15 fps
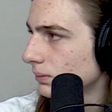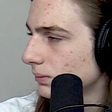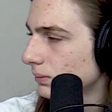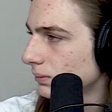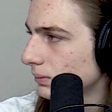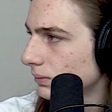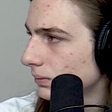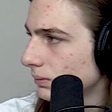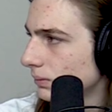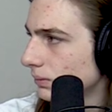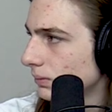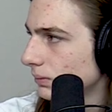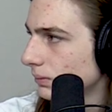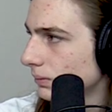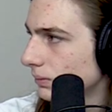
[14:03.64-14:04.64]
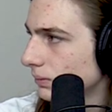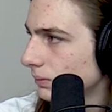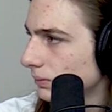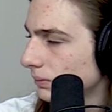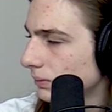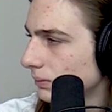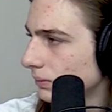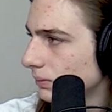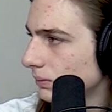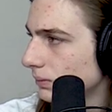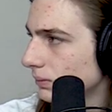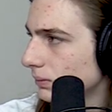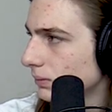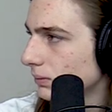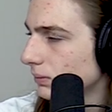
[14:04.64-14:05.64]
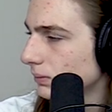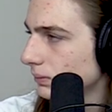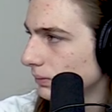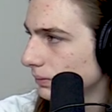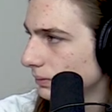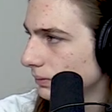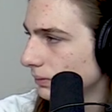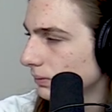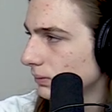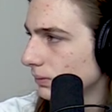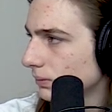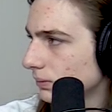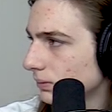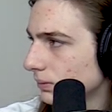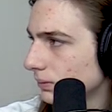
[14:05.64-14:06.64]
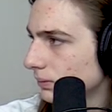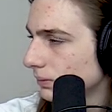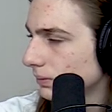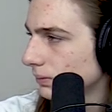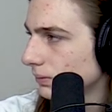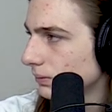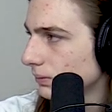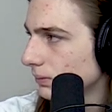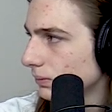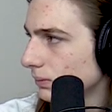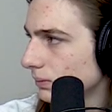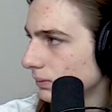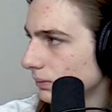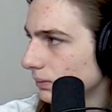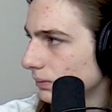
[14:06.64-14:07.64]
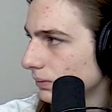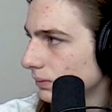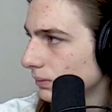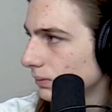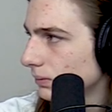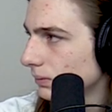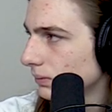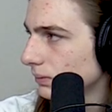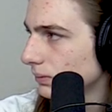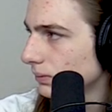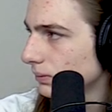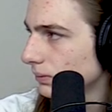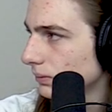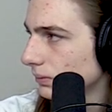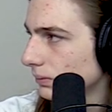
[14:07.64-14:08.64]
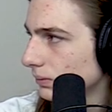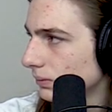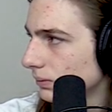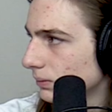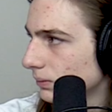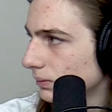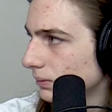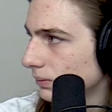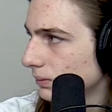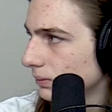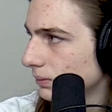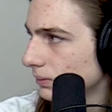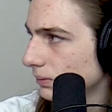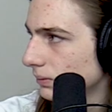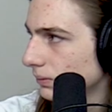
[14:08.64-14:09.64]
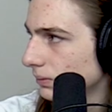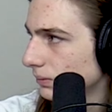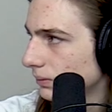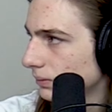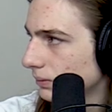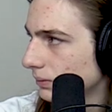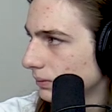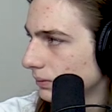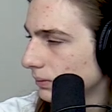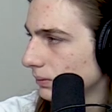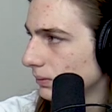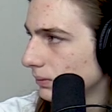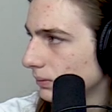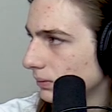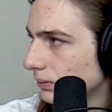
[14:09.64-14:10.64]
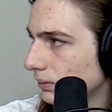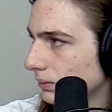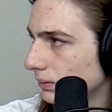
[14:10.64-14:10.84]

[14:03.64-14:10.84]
The person shown says nothing.